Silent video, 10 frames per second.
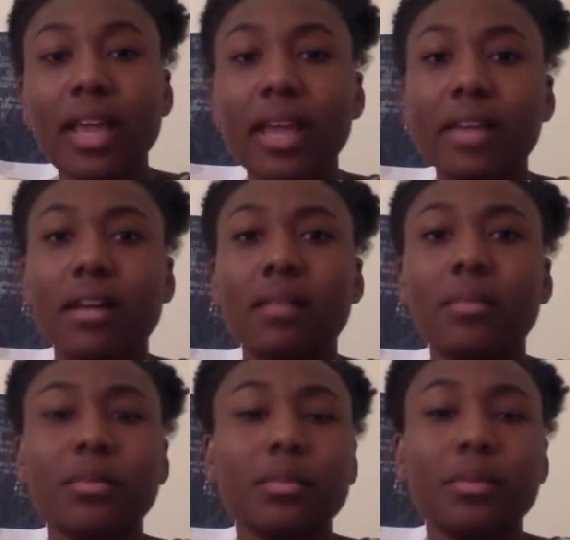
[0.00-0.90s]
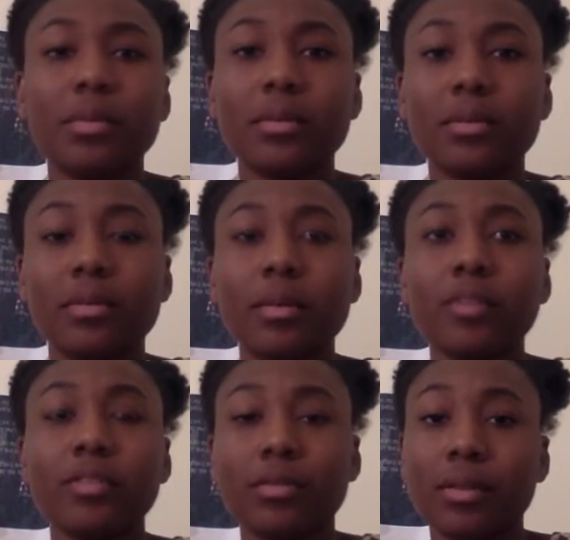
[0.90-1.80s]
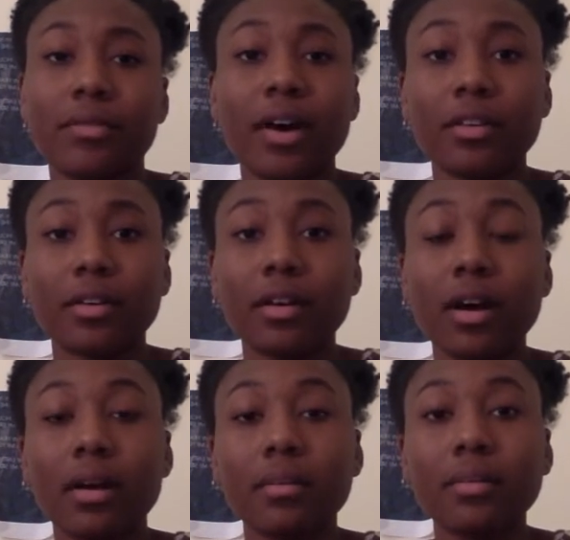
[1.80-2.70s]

and a multitude of other